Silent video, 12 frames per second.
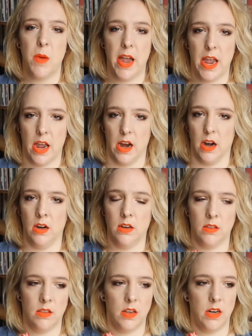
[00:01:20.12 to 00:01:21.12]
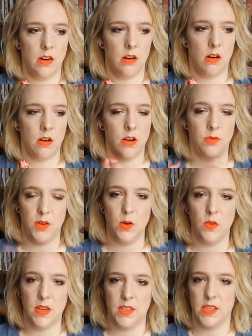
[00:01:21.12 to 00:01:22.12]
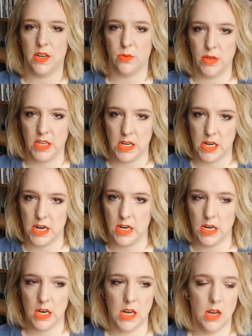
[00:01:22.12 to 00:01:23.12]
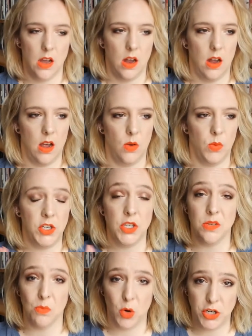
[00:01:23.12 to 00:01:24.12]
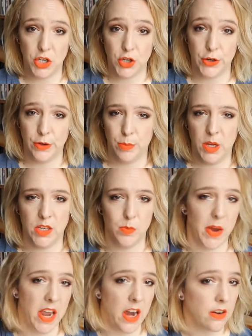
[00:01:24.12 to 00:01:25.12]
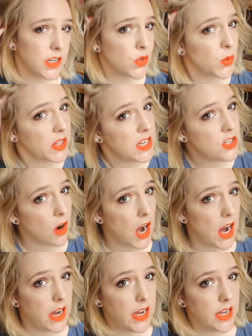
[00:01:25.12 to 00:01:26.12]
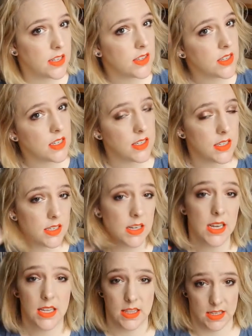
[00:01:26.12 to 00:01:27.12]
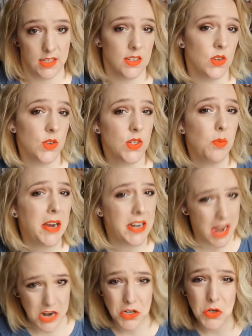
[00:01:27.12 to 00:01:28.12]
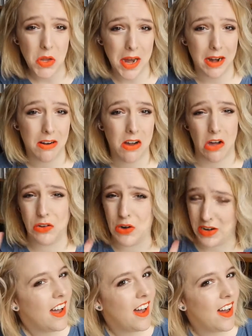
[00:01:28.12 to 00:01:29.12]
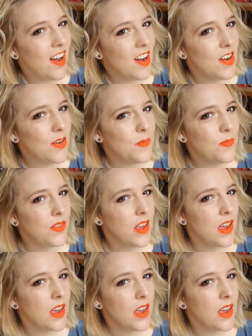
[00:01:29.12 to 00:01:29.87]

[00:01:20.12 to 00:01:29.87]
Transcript: to my hair, there are a few things that I really need, uh, which is moisture because my hair is really dry and since this is also my natural hair color, um,